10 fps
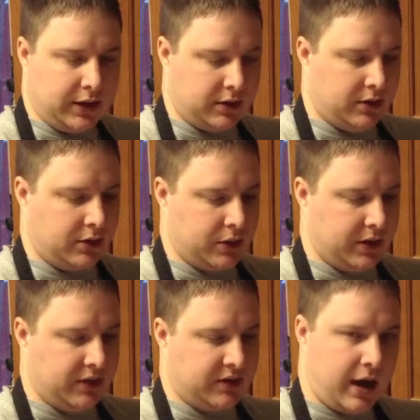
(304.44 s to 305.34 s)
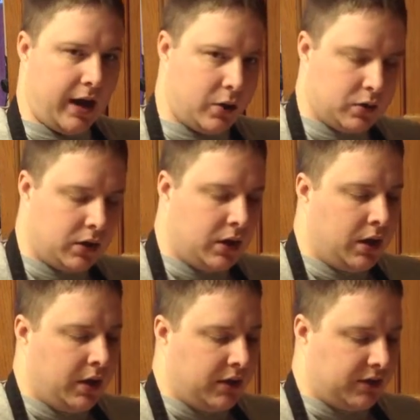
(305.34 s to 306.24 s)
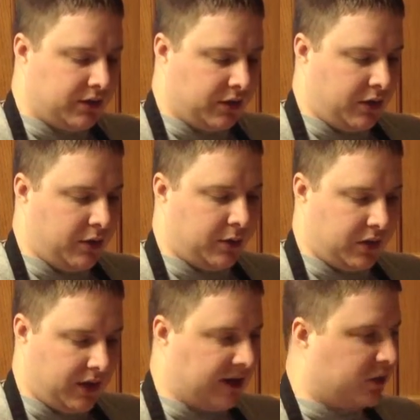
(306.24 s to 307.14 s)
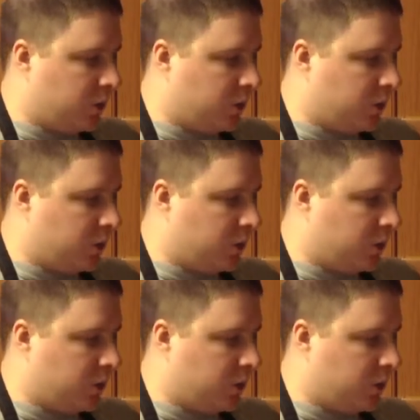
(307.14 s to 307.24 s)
get the ingredients out. So that's